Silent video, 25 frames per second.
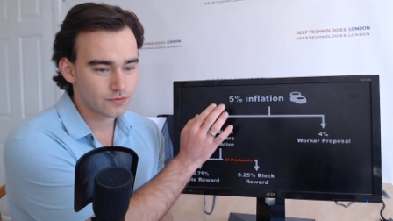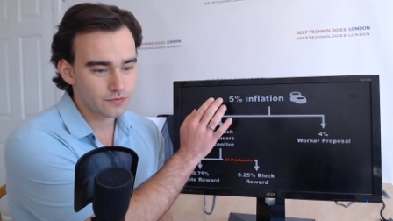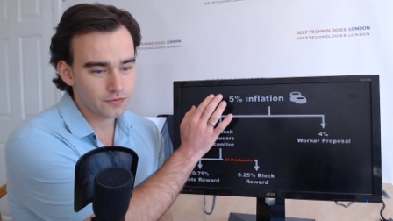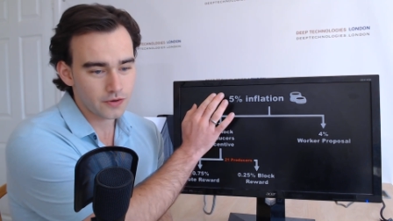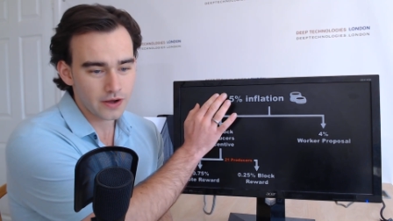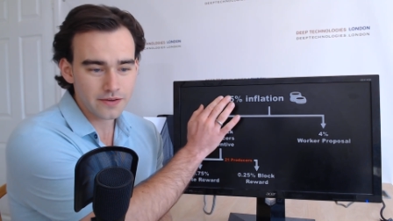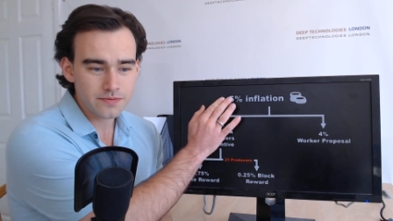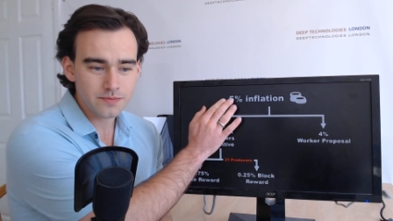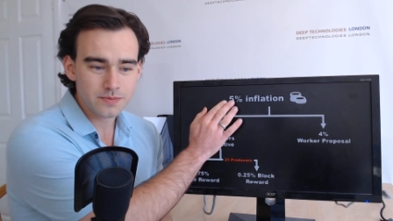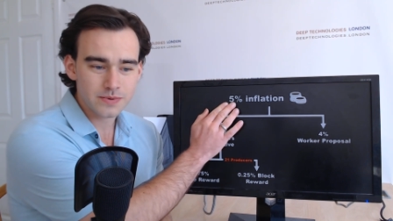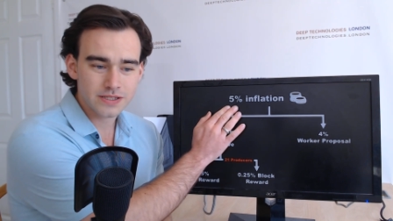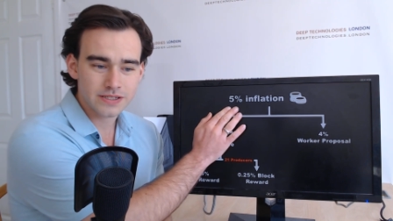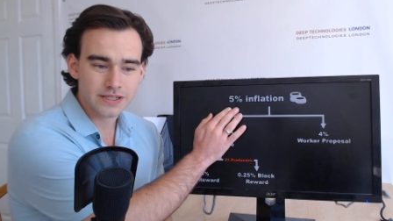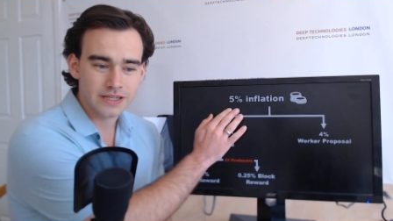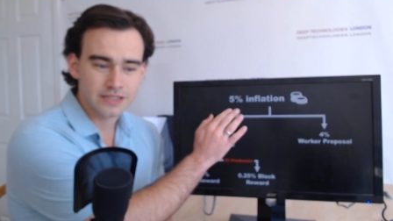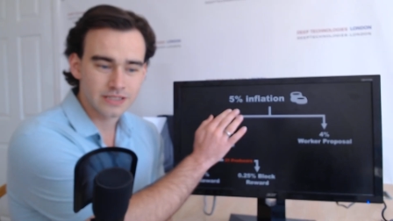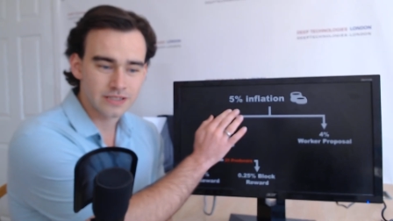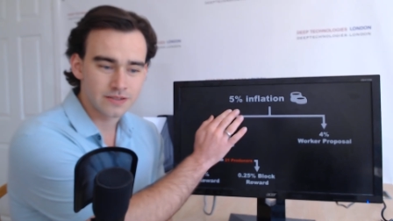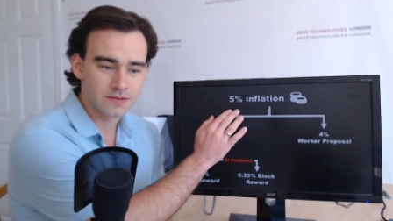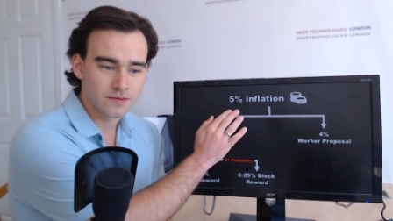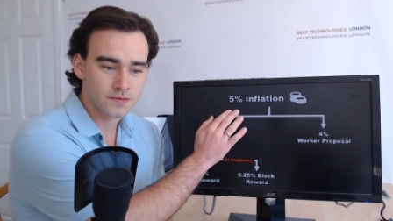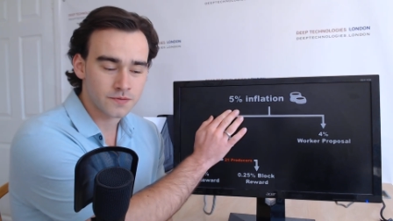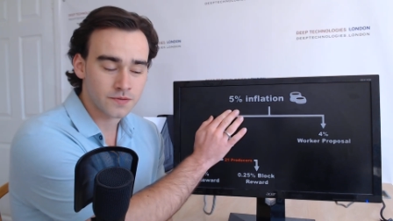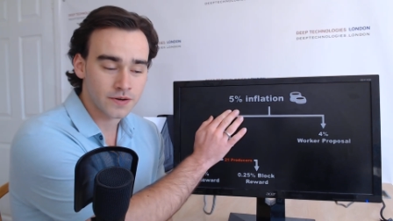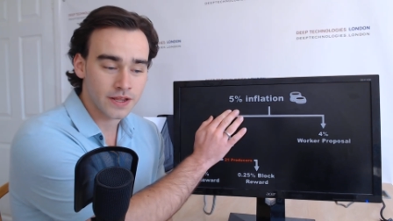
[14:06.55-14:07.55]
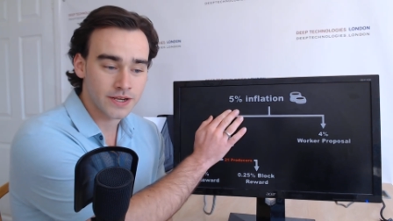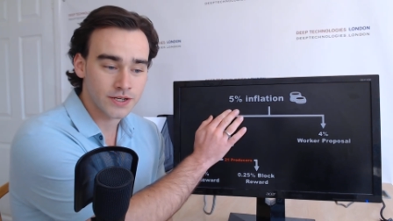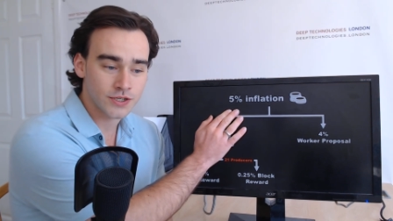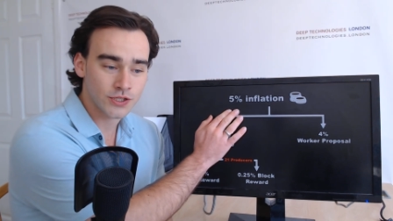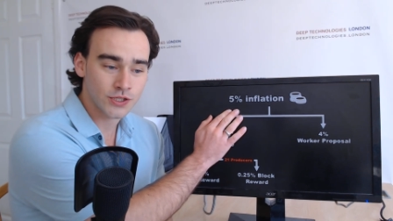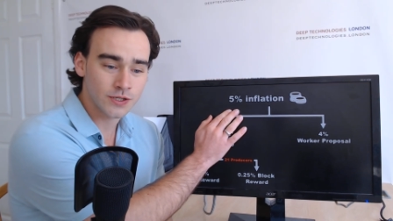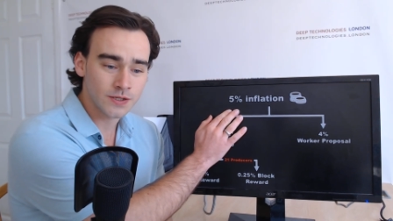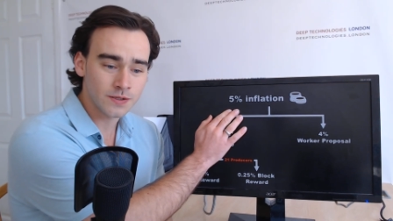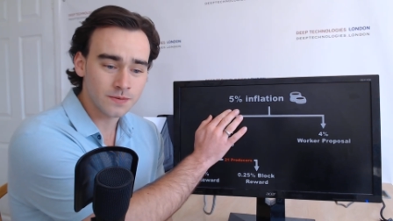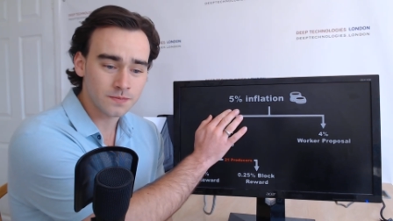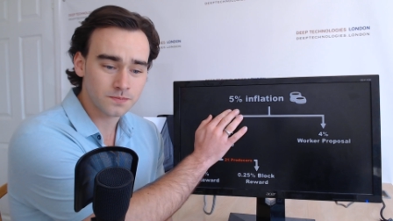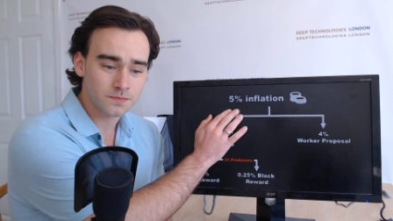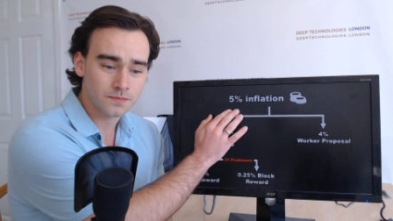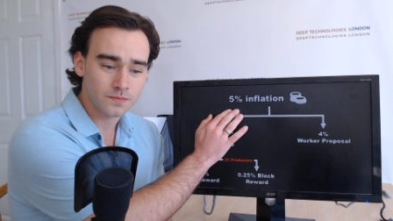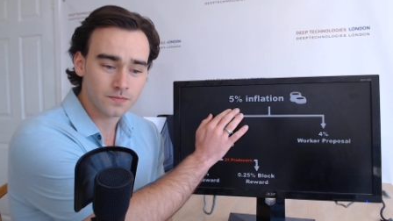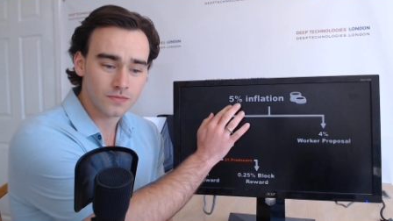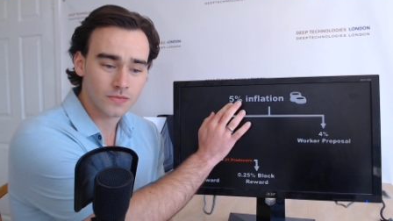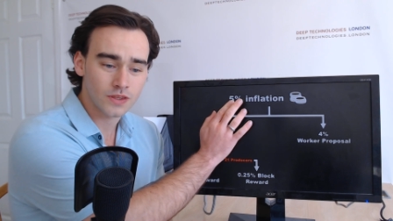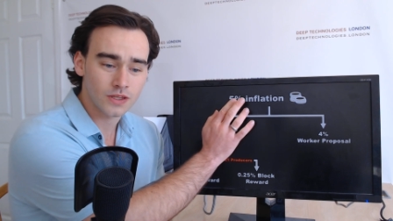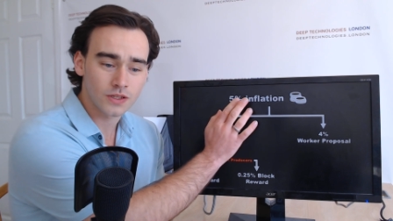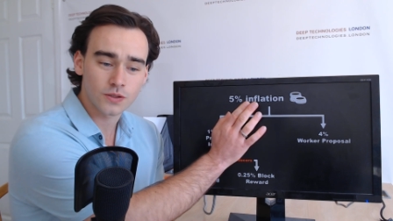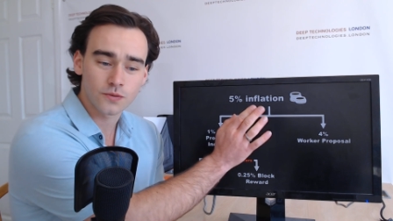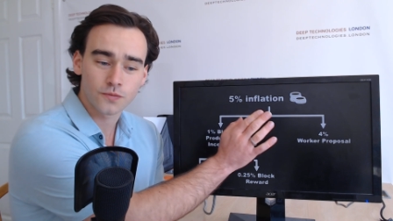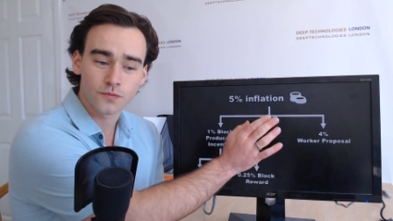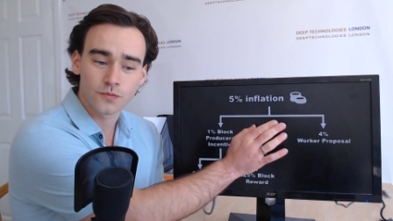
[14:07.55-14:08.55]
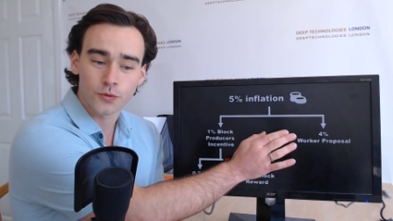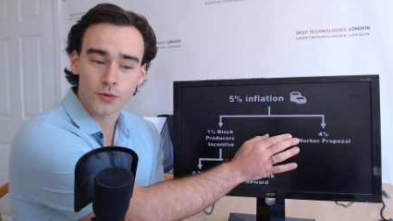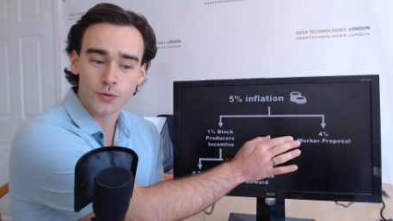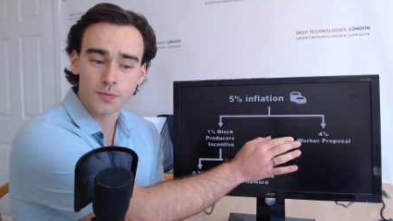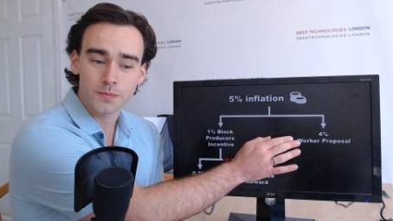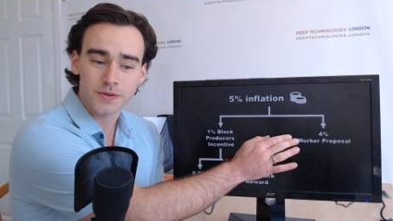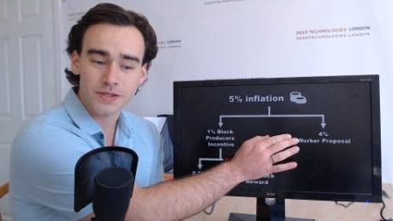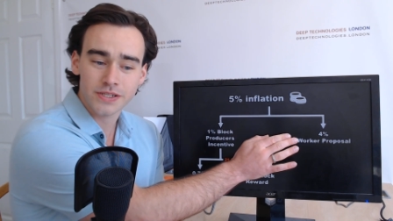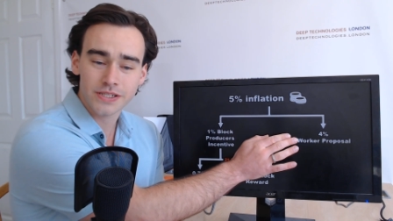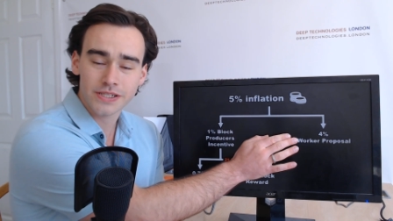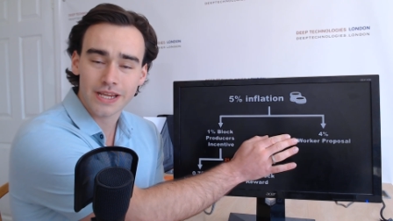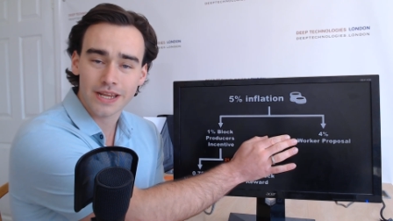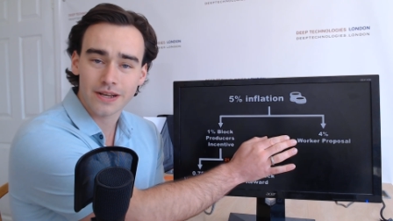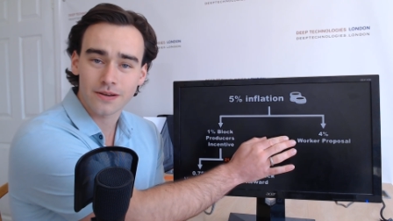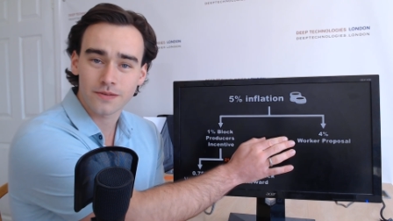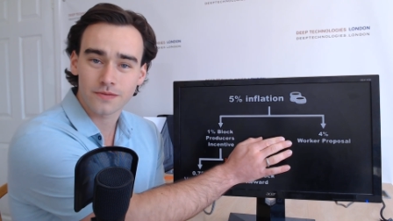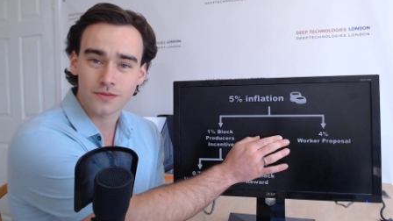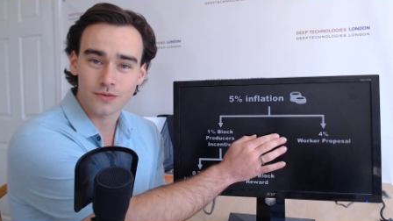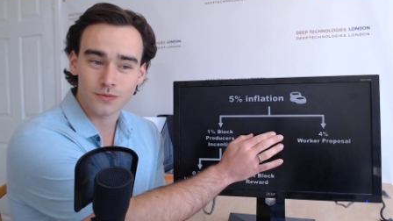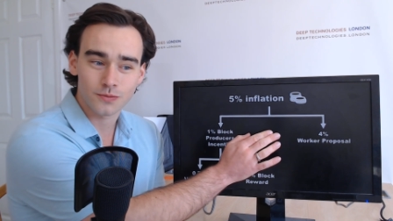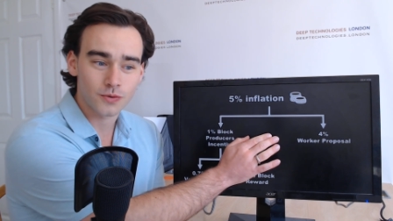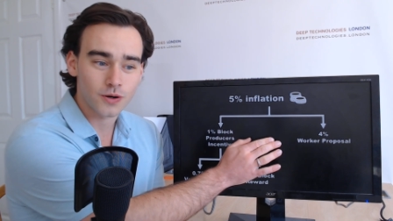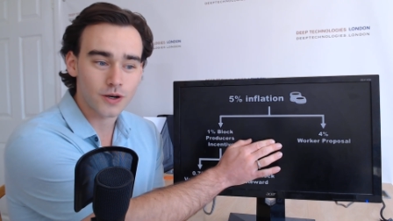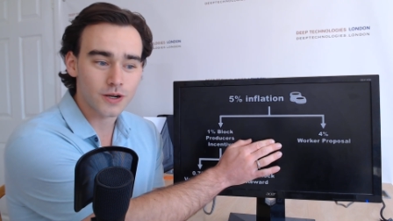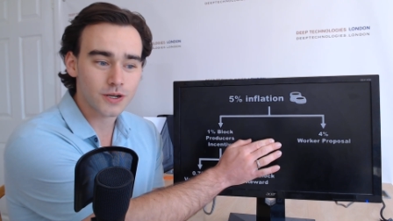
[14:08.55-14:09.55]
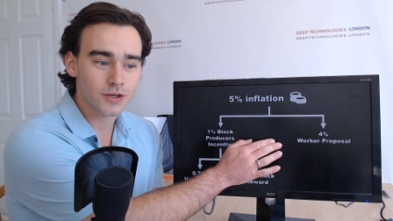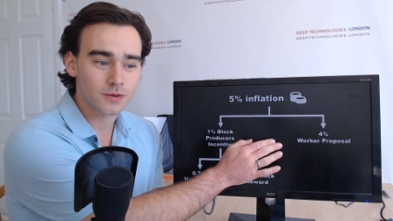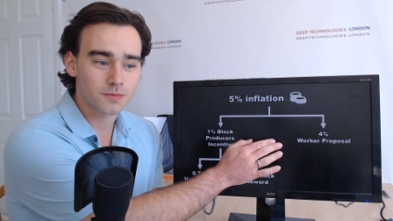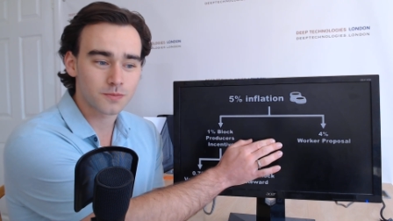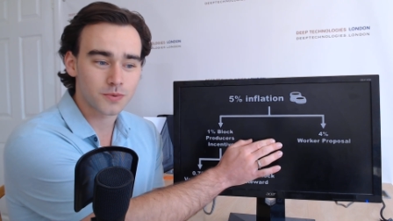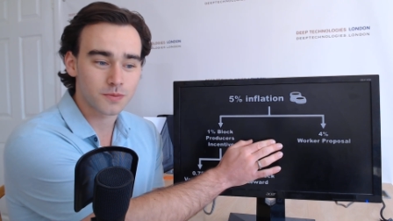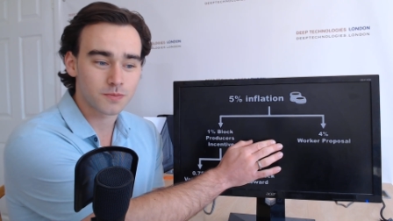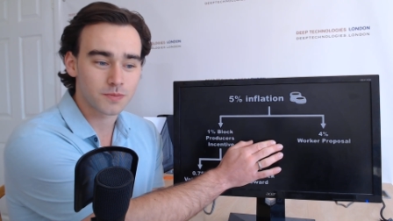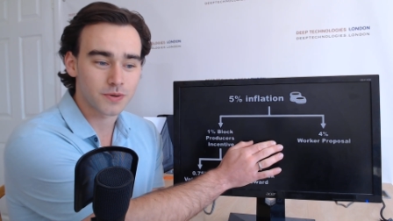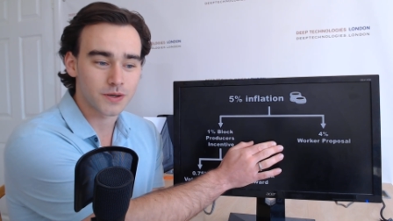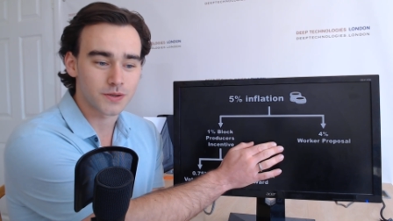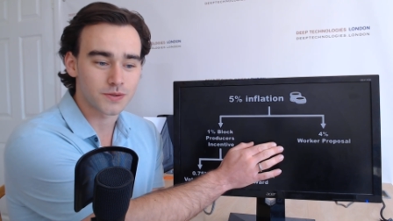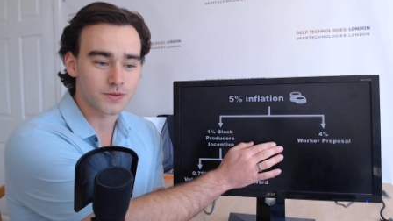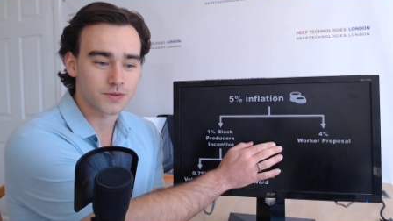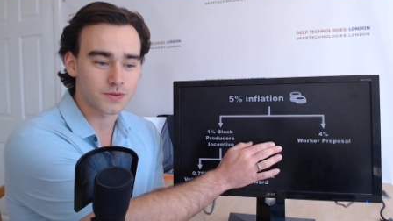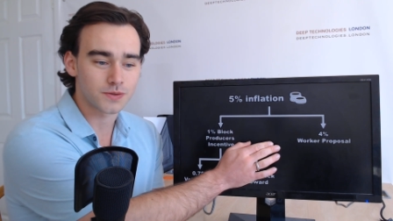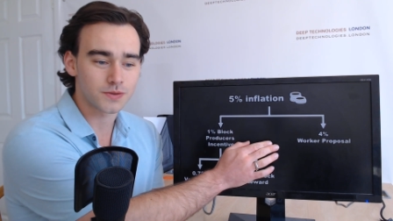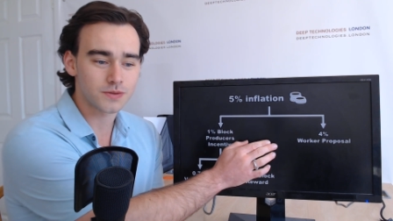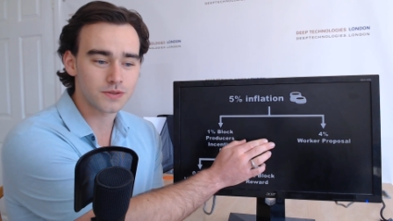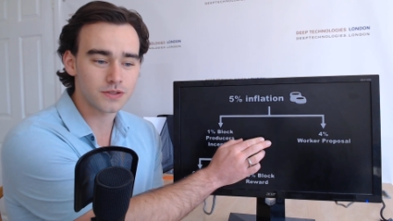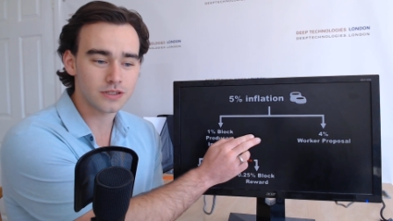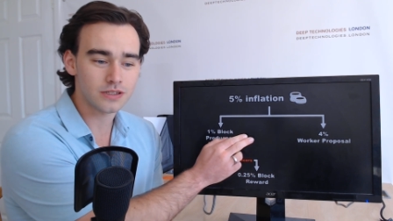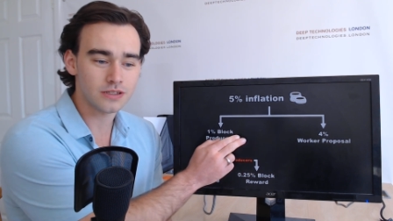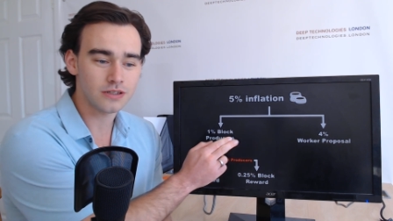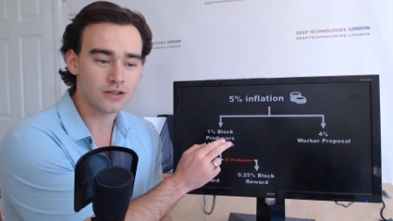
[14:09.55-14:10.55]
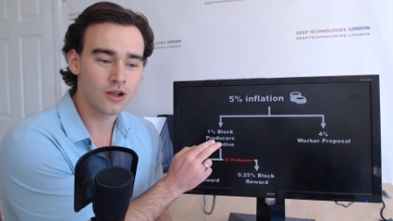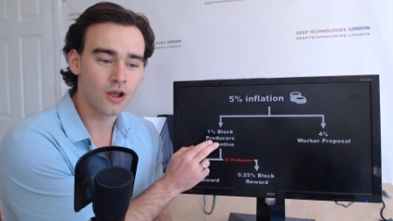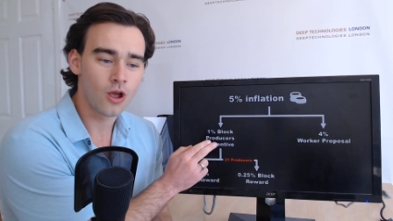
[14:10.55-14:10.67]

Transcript: 5% inflation, 4% for worker proposals,